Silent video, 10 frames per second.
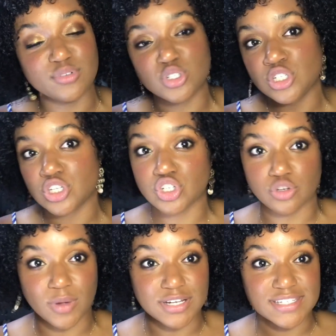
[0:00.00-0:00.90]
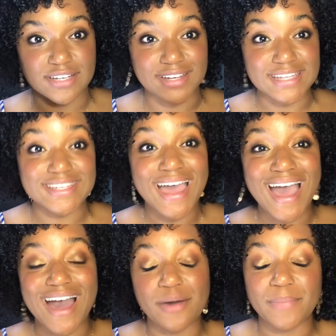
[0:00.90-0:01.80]
It was just a 2-part series,
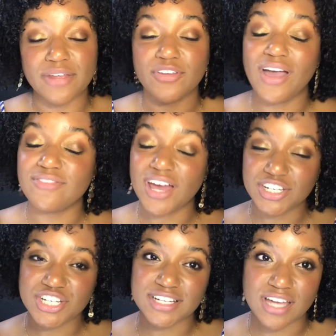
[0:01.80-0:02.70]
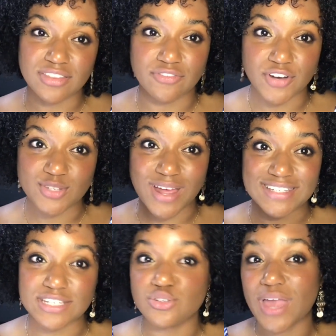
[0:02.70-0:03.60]
but if you have not checked out the first one, I
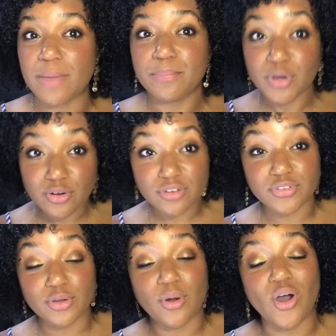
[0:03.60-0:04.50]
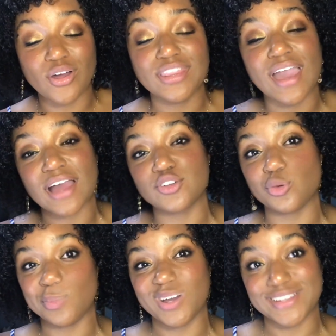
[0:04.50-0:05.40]
did do a book review on the
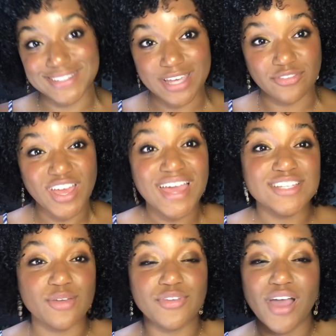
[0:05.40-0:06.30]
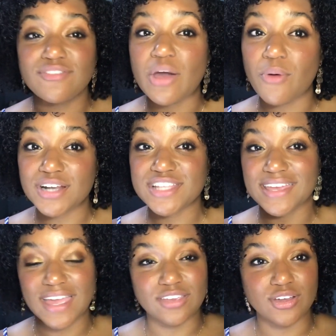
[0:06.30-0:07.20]
actual book itself, so if you have not watched
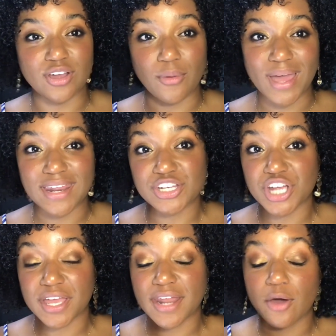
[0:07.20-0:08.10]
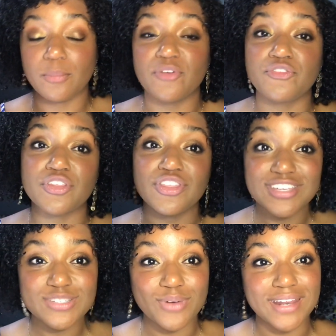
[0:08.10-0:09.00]
that yet, you can go ahead and check it out. But for
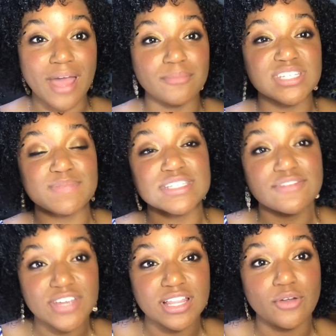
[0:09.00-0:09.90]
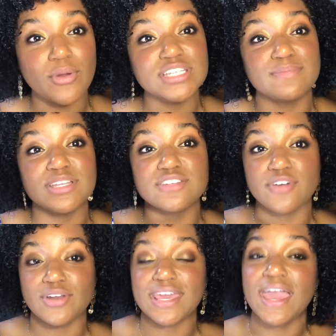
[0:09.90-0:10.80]
this one, I'm specifically going to be
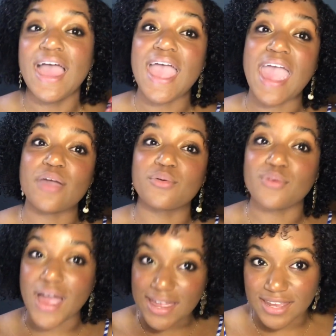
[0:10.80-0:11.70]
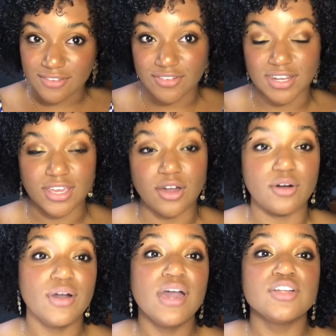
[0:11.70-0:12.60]
devoting a writing
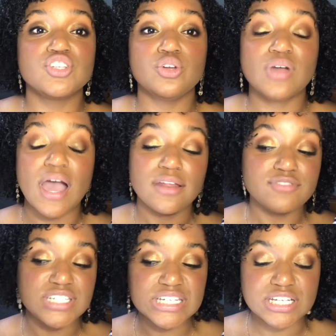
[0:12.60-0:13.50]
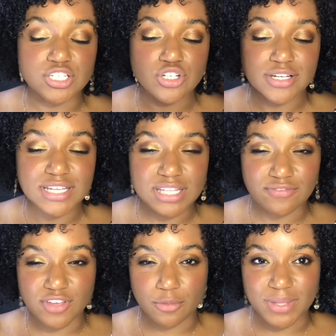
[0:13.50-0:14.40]
video to kind of deconstructing the
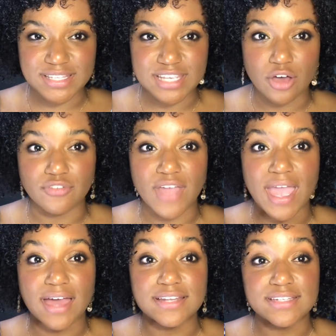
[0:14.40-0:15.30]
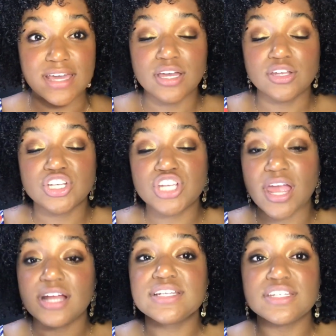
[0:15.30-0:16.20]
film itself and
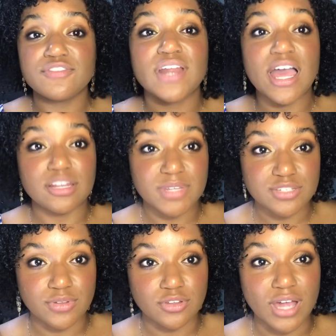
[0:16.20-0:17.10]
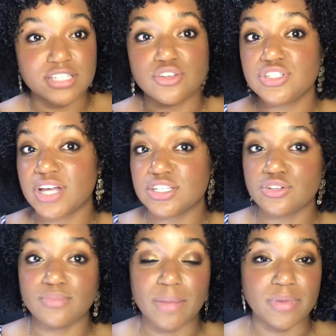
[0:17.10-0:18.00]
share different elements with you guys. Those of you guys
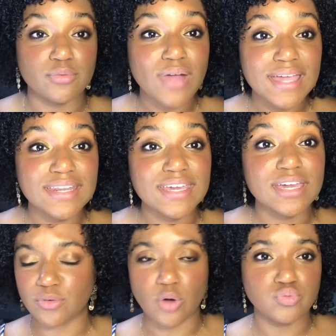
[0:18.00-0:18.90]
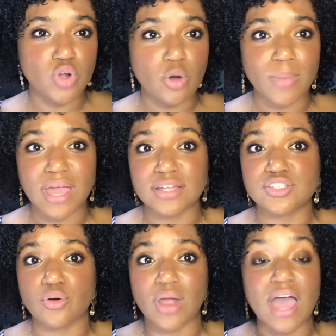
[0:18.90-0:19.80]
who might be writing a
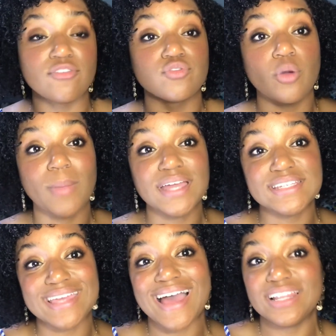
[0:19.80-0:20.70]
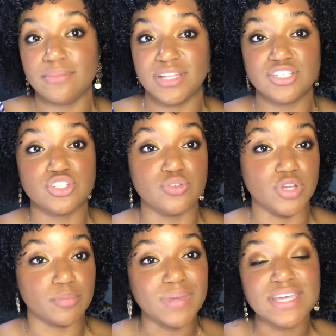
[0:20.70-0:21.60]
romance or have romantic elements to
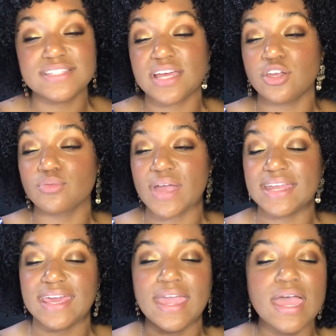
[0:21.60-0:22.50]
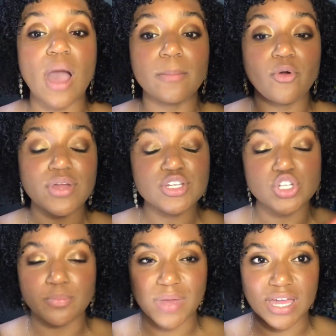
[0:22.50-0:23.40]
your piece that you're writing, I'm going
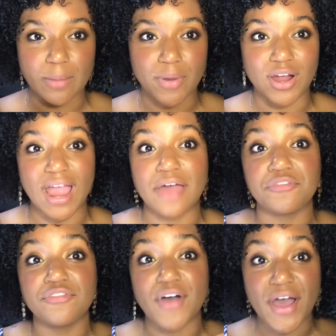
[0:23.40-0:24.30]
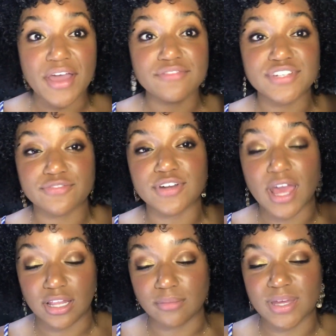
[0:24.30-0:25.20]
to pick apart at 5
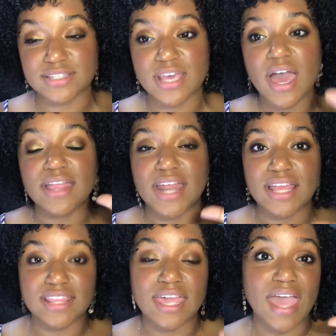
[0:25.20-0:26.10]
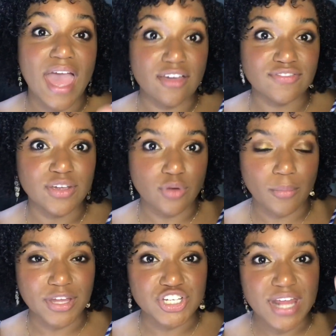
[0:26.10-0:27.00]
different elements that I think every
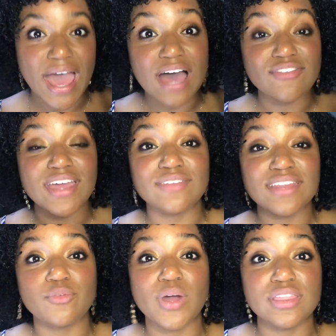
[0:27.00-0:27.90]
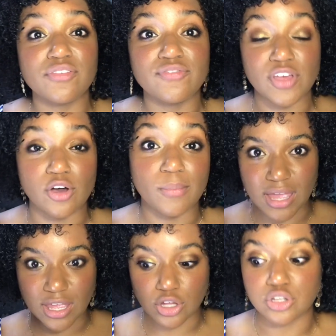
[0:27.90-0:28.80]
romance should have and what the film
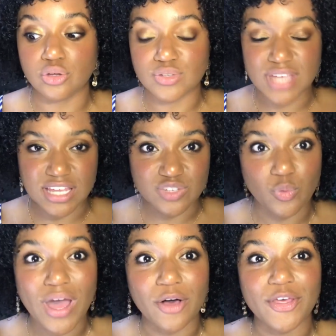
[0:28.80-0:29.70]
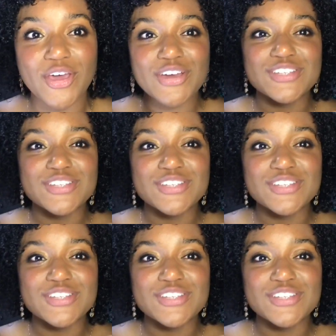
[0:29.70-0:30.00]
includes as well.